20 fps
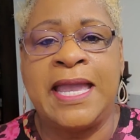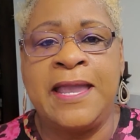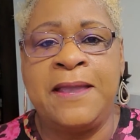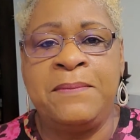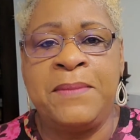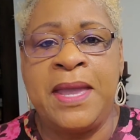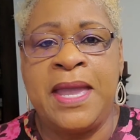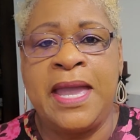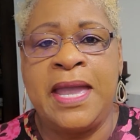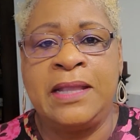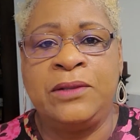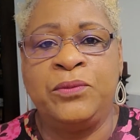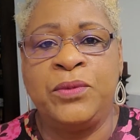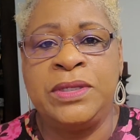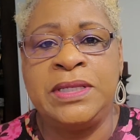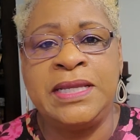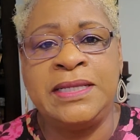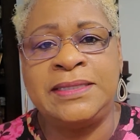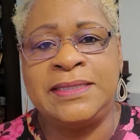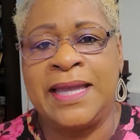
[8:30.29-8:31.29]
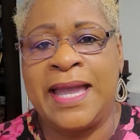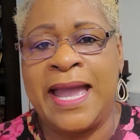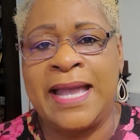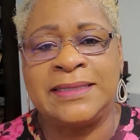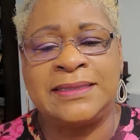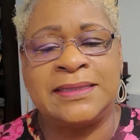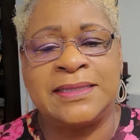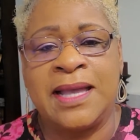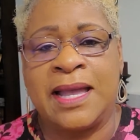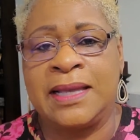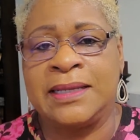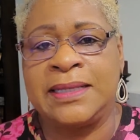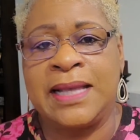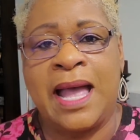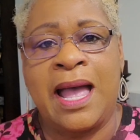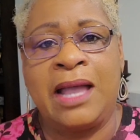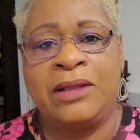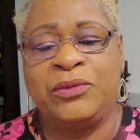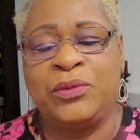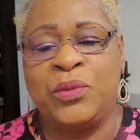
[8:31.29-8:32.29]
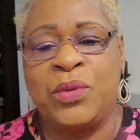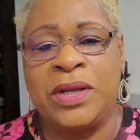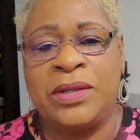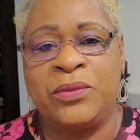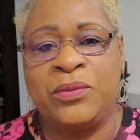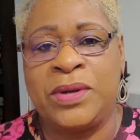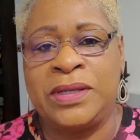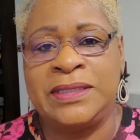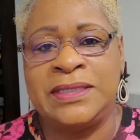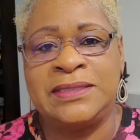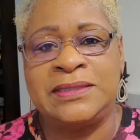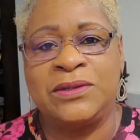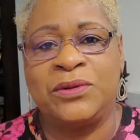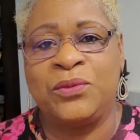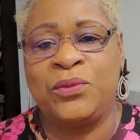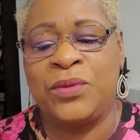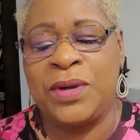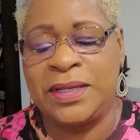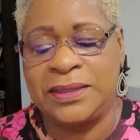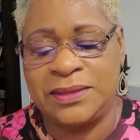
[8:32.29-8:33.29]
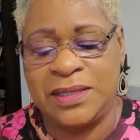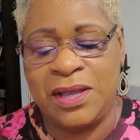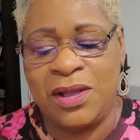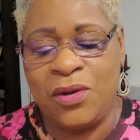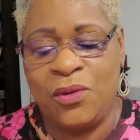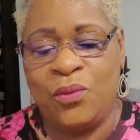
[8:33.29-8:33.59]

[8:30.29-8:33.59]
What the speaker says: amen, we need to ask God, God, what is it